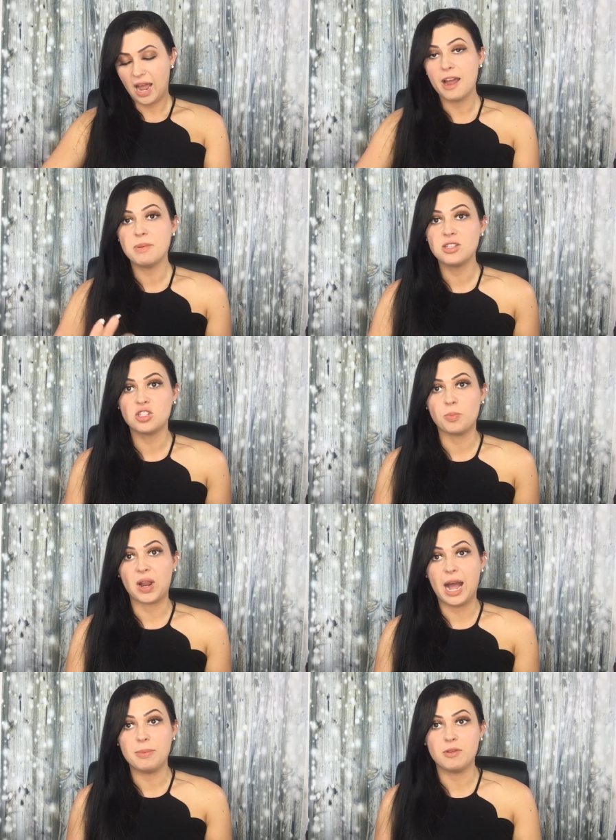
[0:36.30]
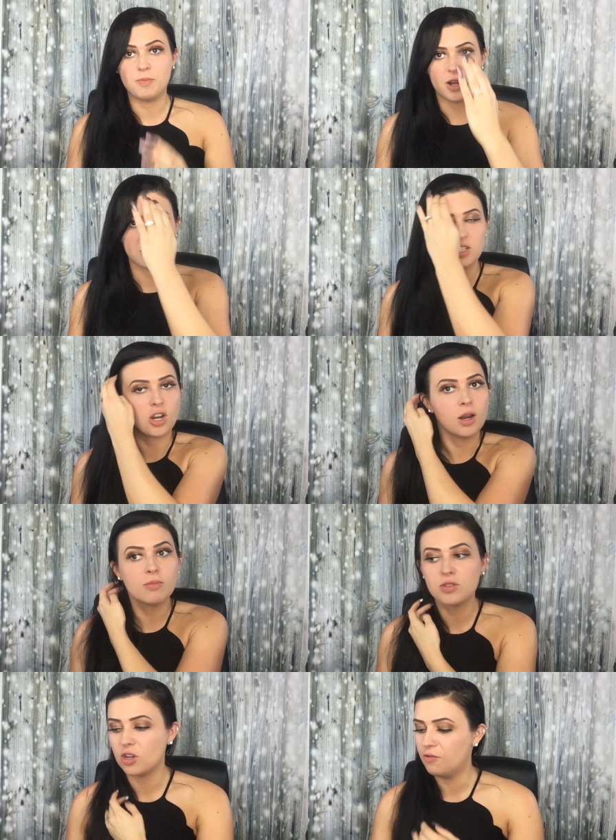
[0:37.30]
I've been super happy with
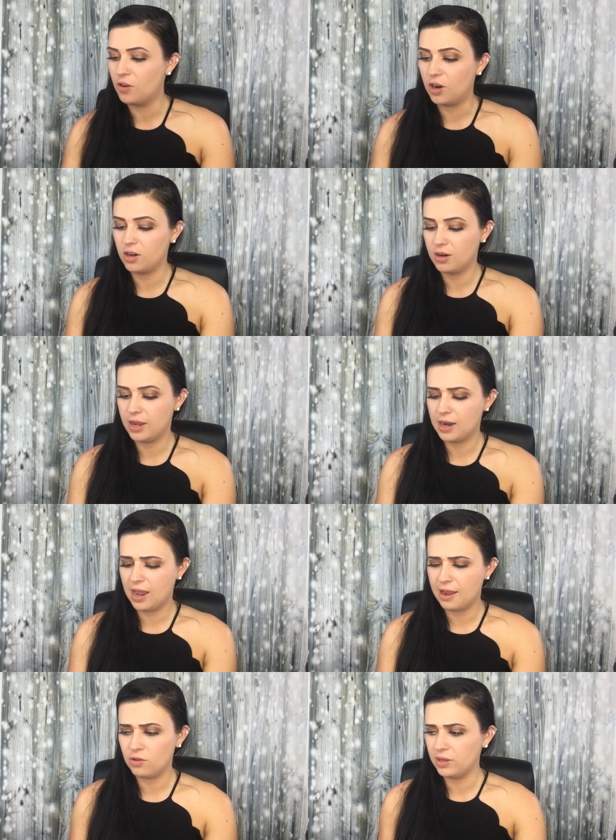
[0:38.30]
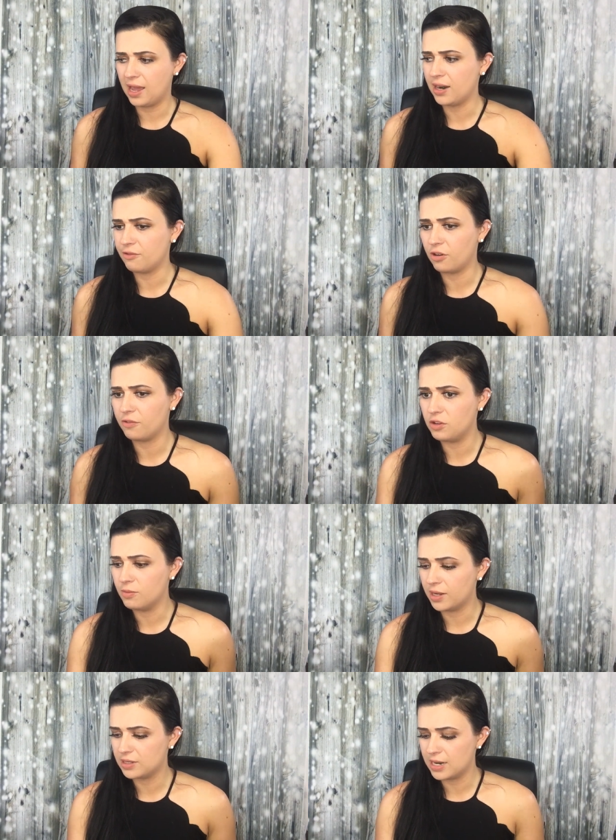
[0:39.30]
BoxyCharm so far, and I've only had it for a few
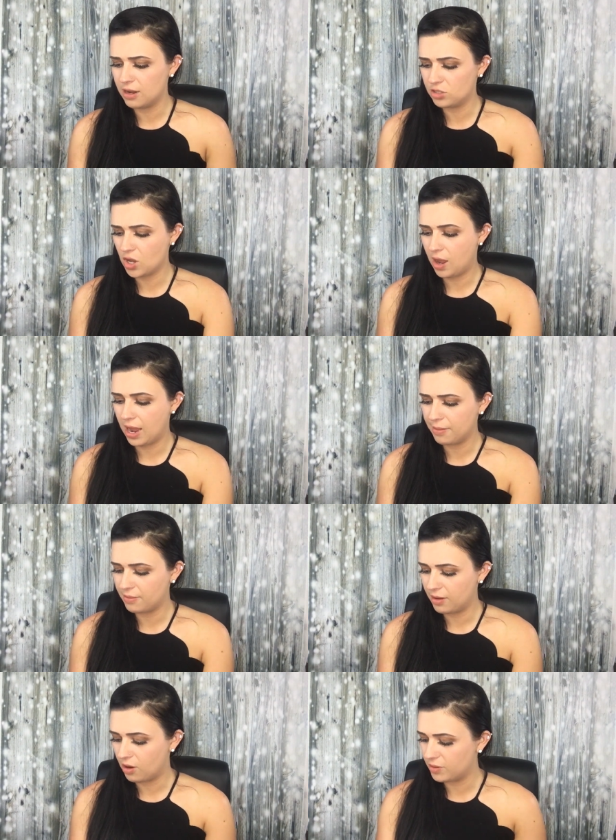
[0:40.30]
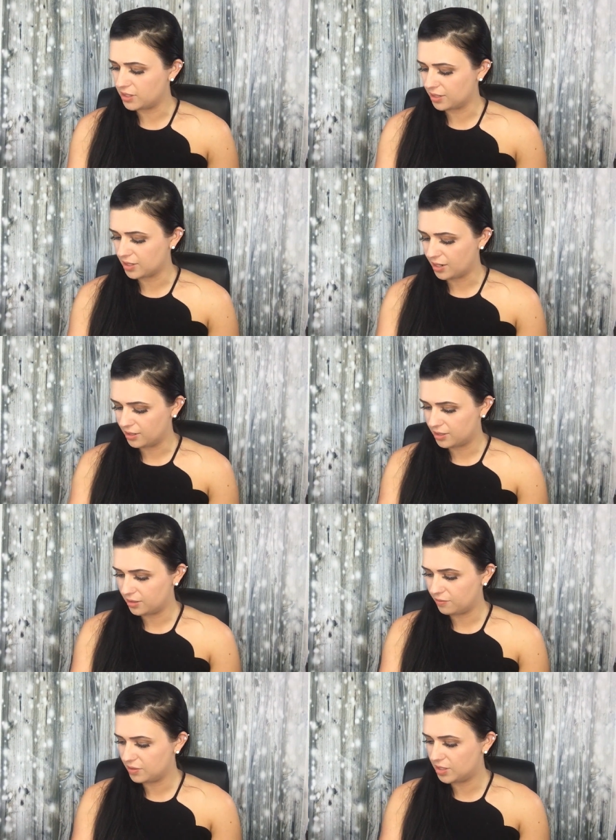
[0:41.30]
months now, so I'm always excited
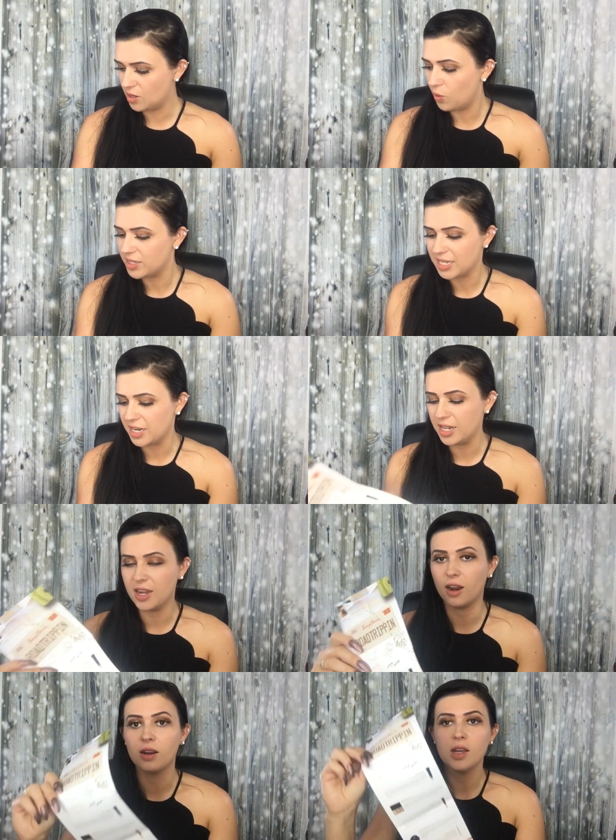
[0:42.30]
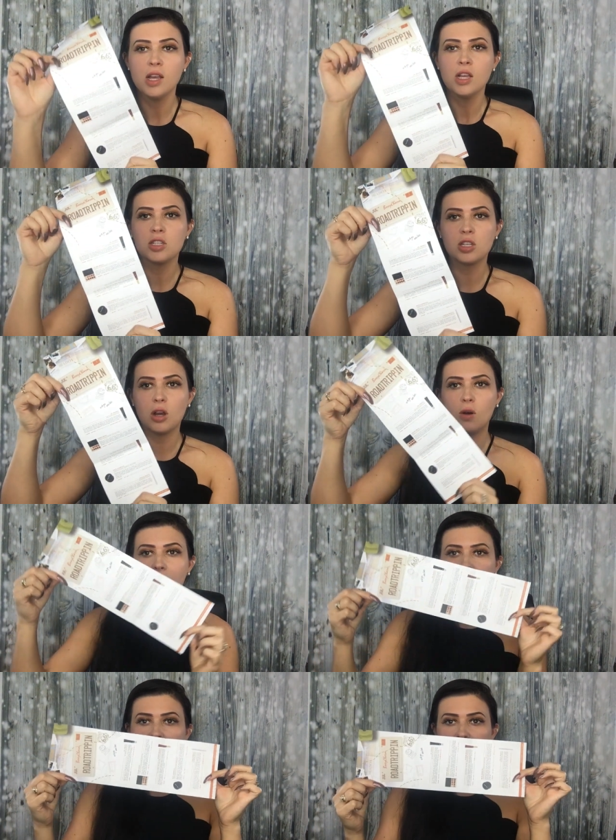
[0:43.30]
to see what's in here. So
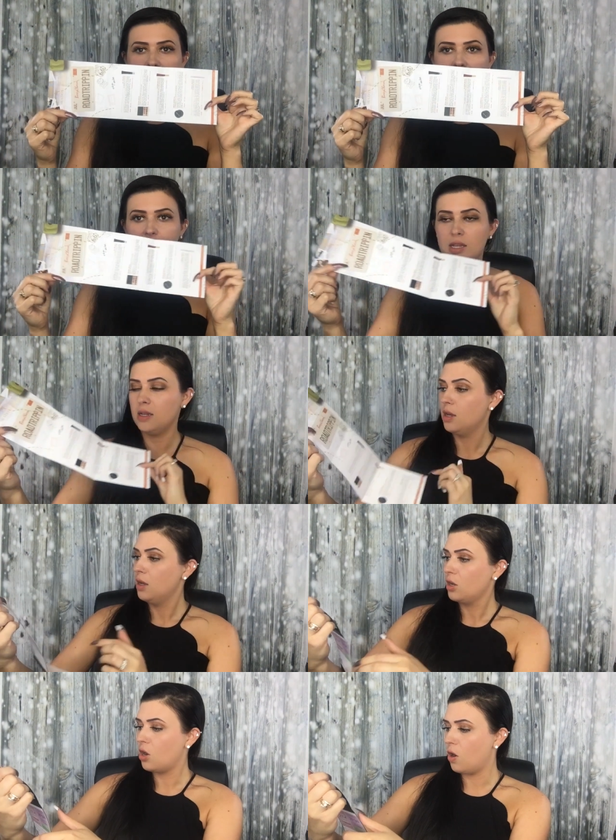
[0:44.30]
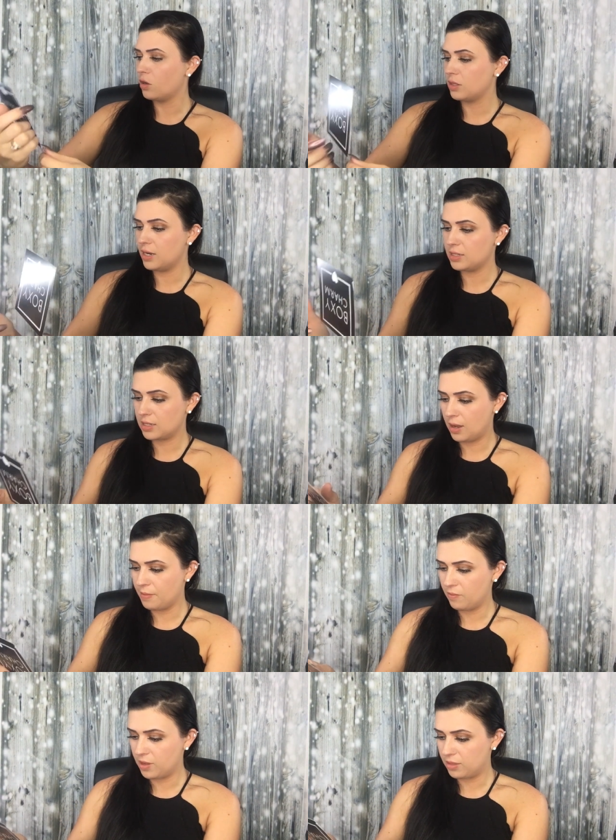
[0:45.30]
this is the card that it's
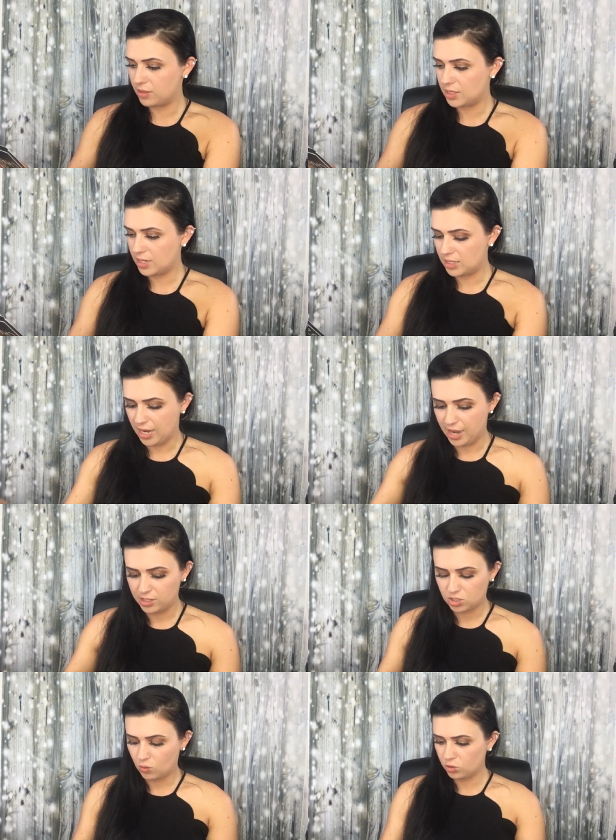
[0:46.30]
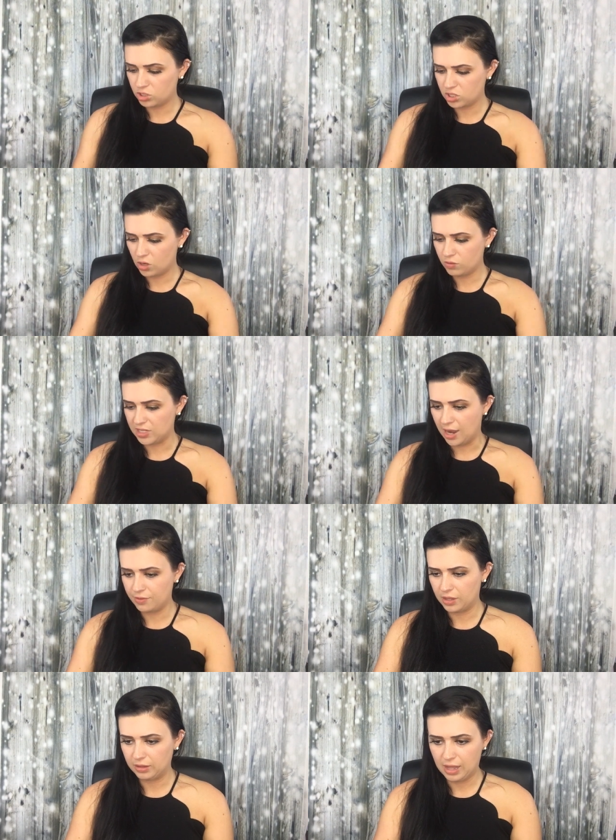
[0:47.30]
coming with today. So we'll just go
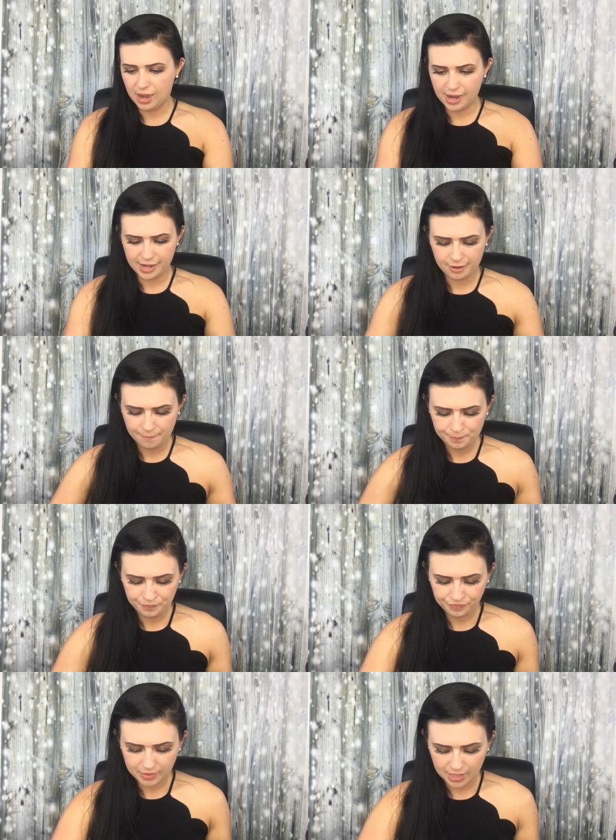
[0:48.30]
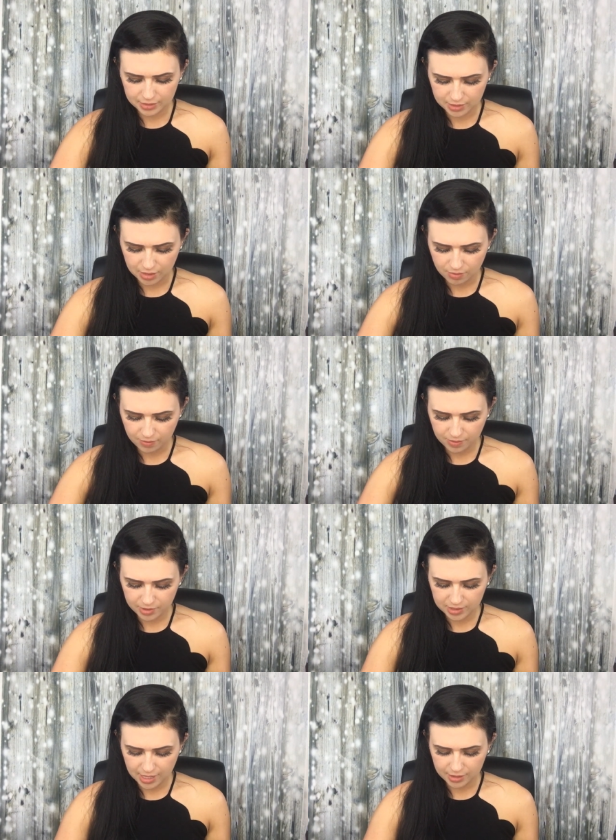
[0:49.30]
down the line and see what we
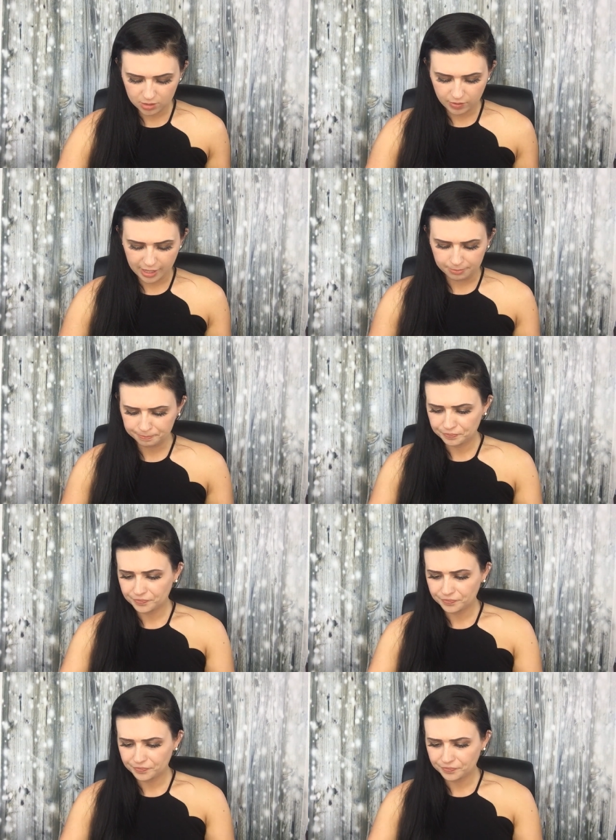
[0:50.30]
were sent. Okay.